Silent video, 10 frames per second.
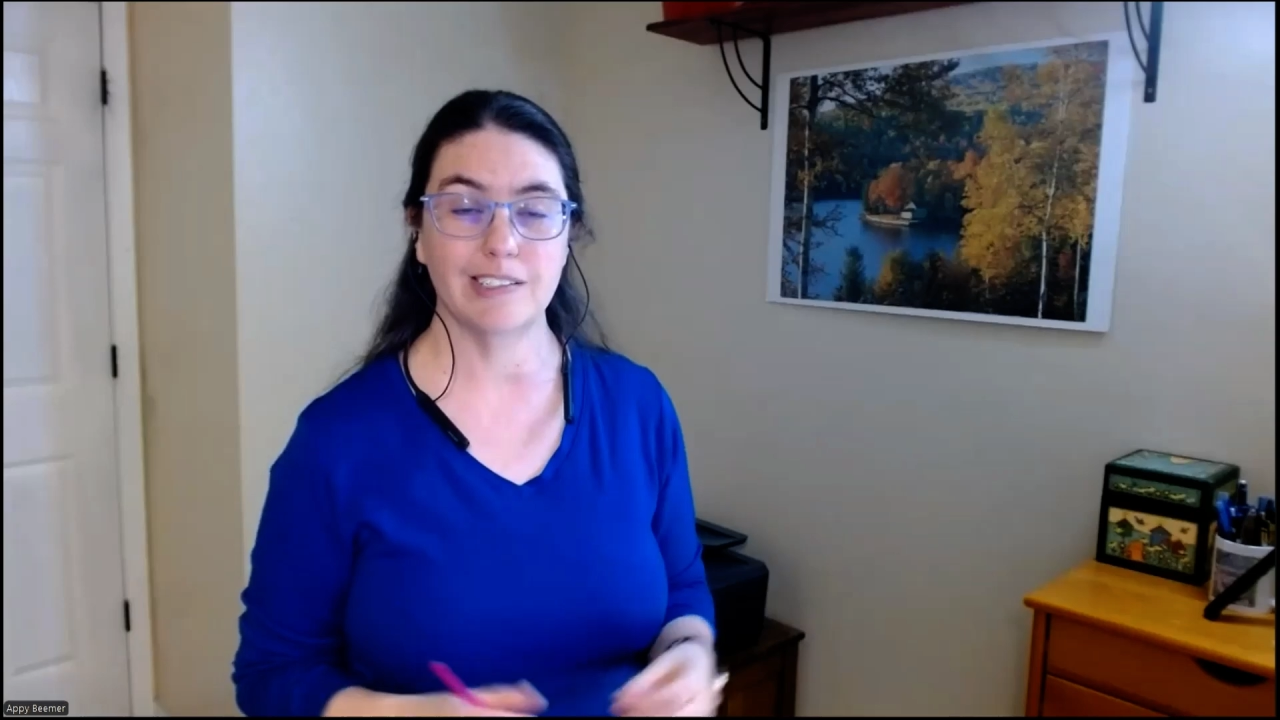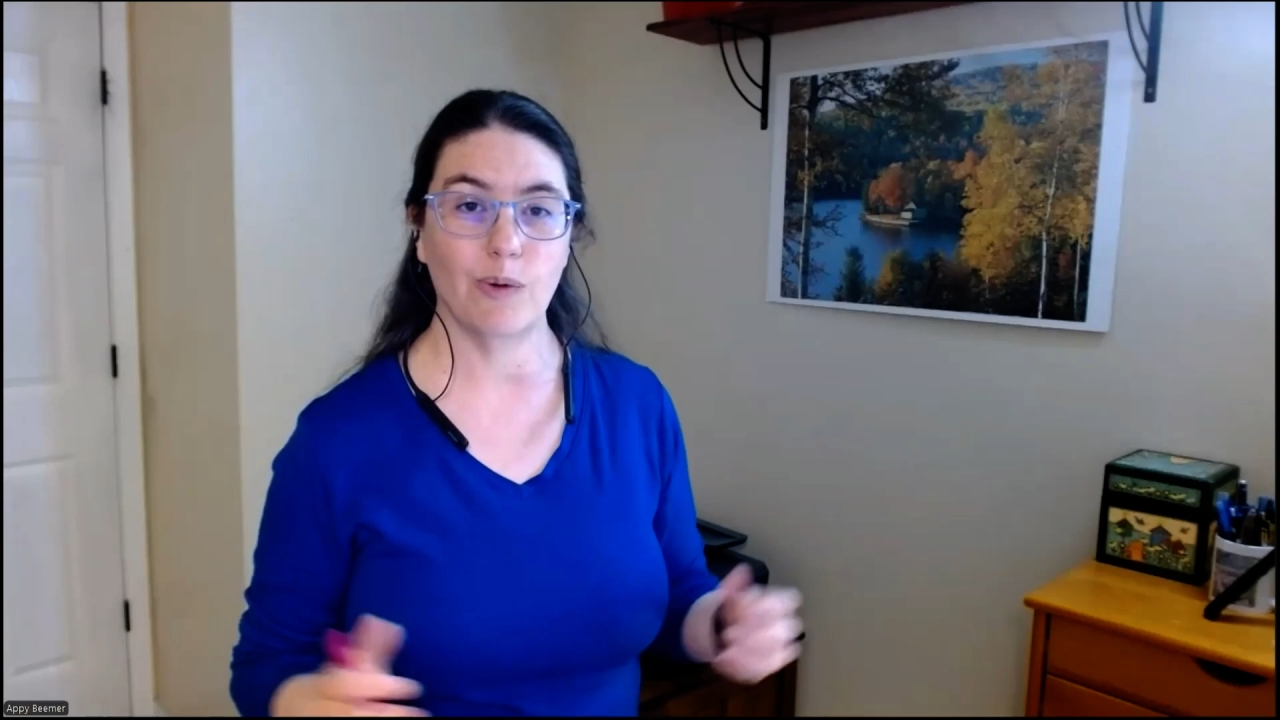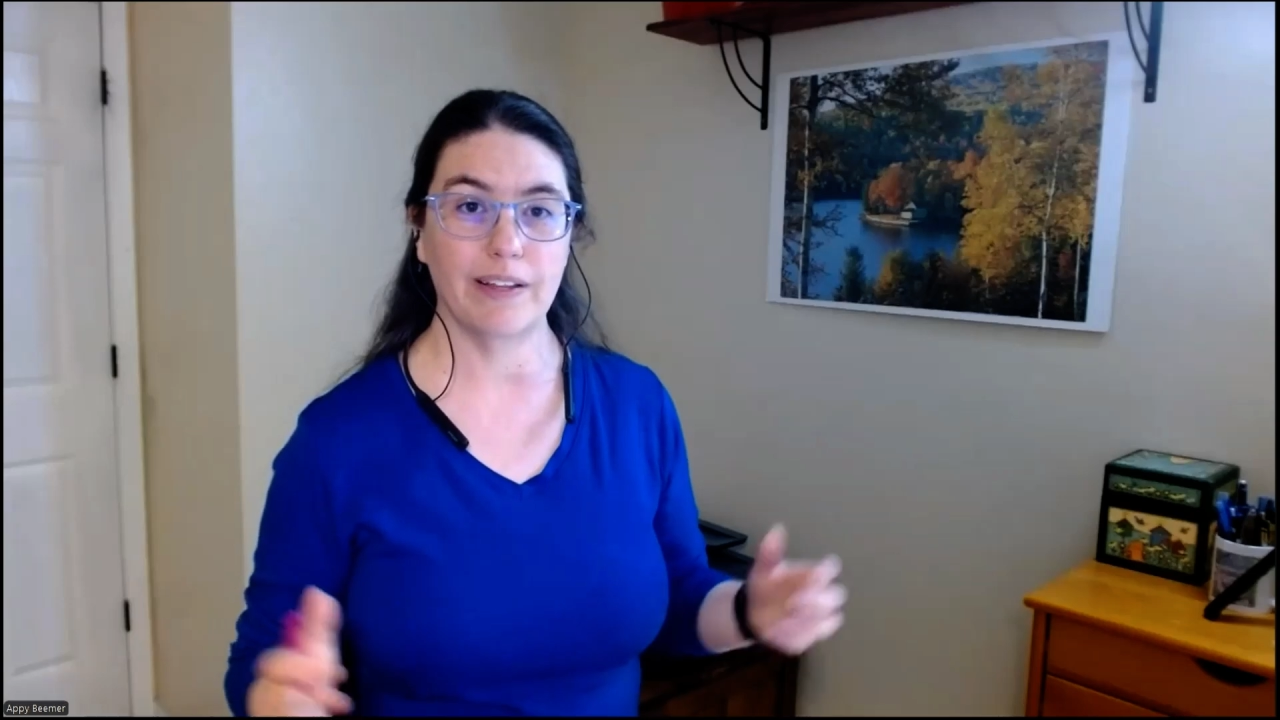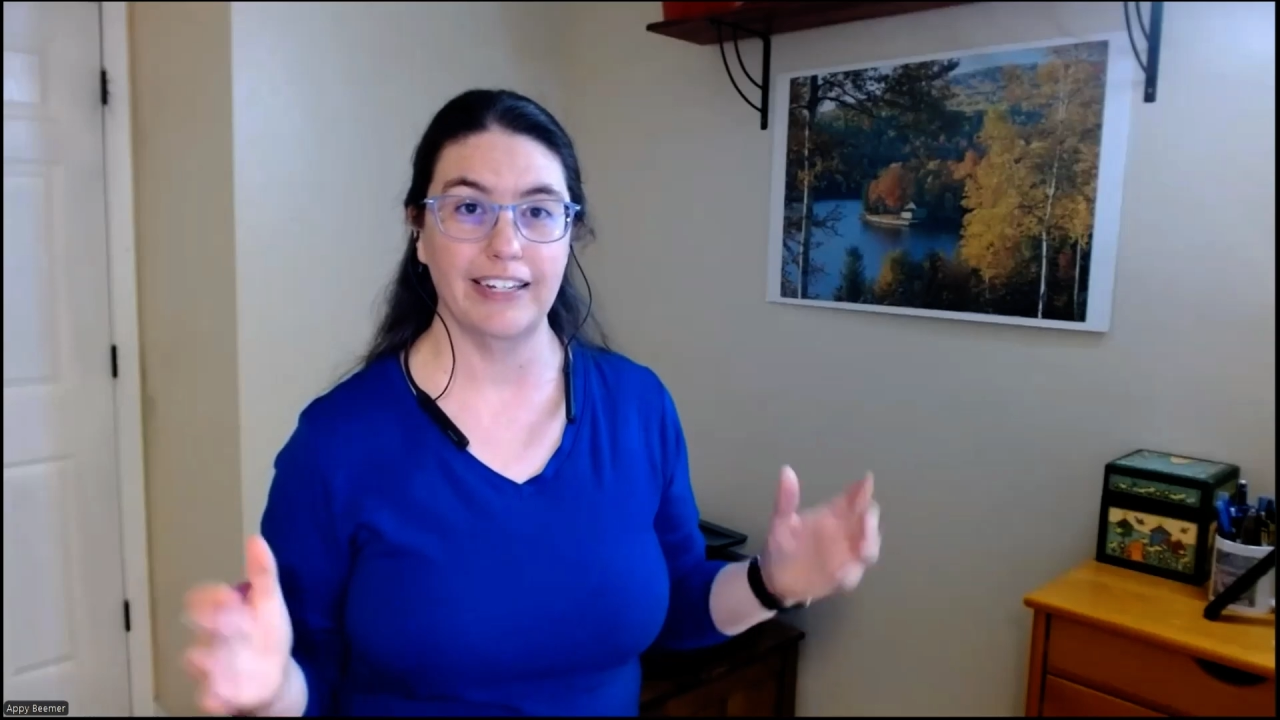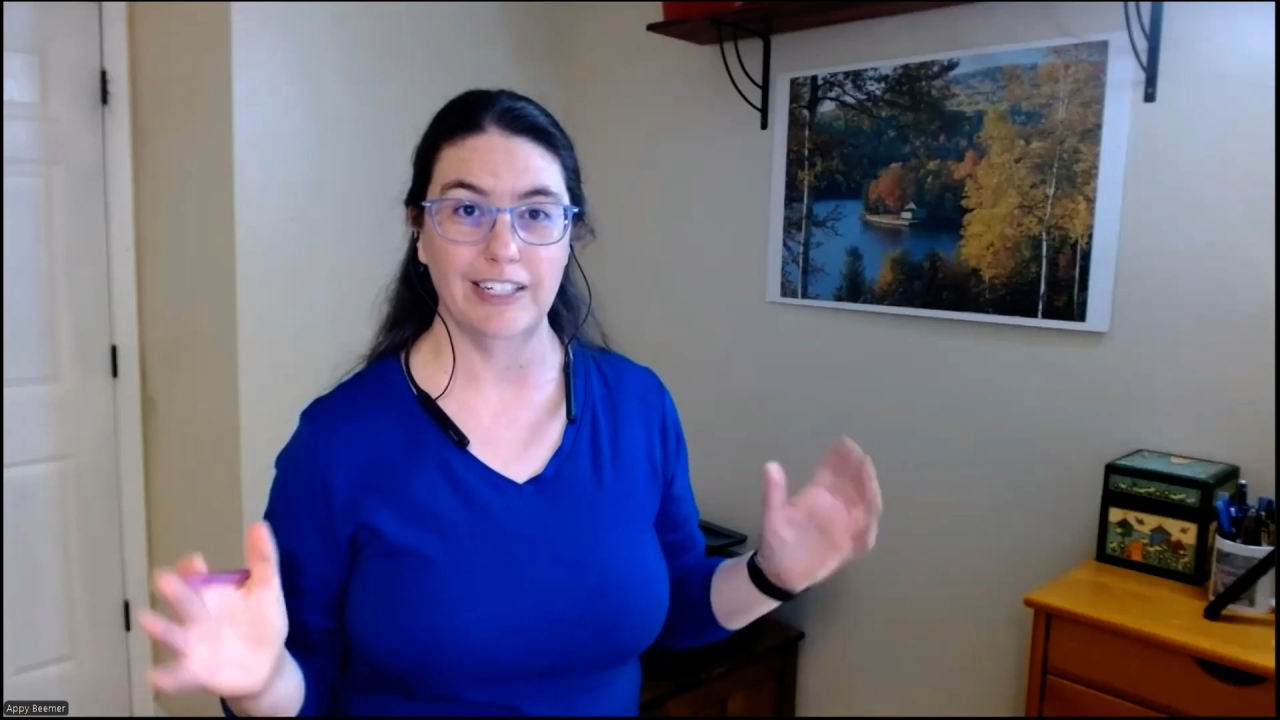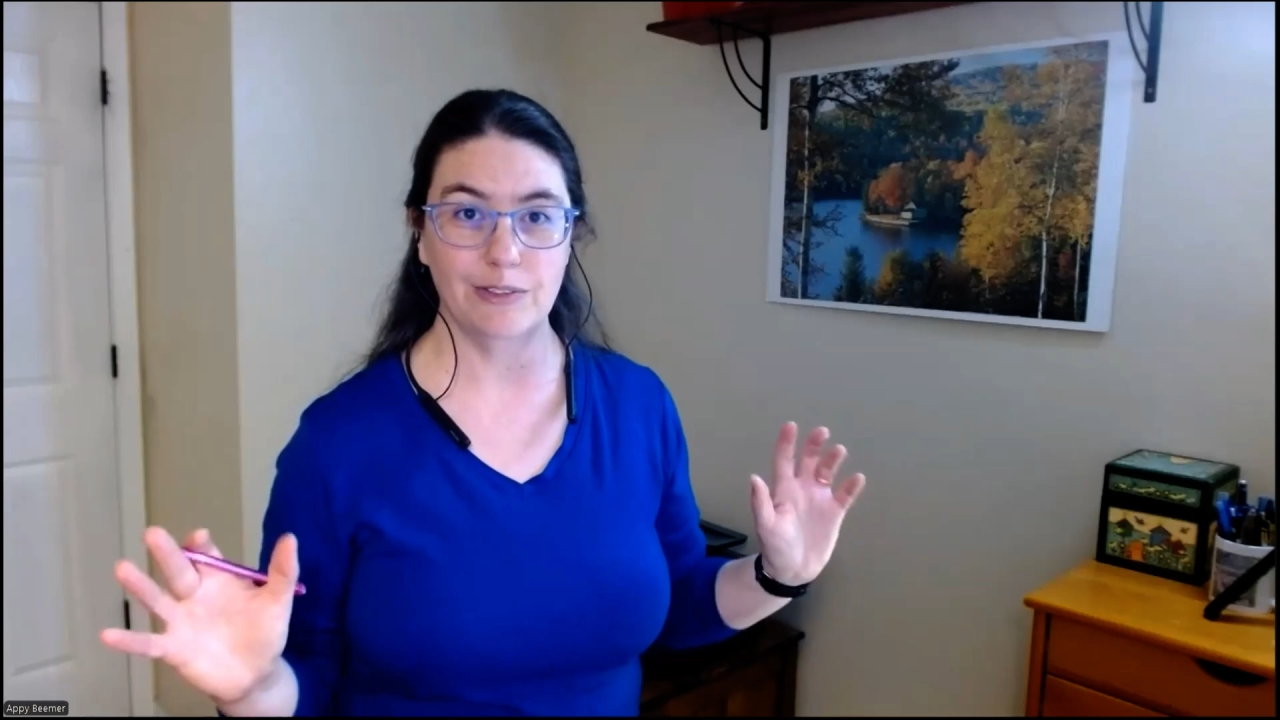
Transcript: is one that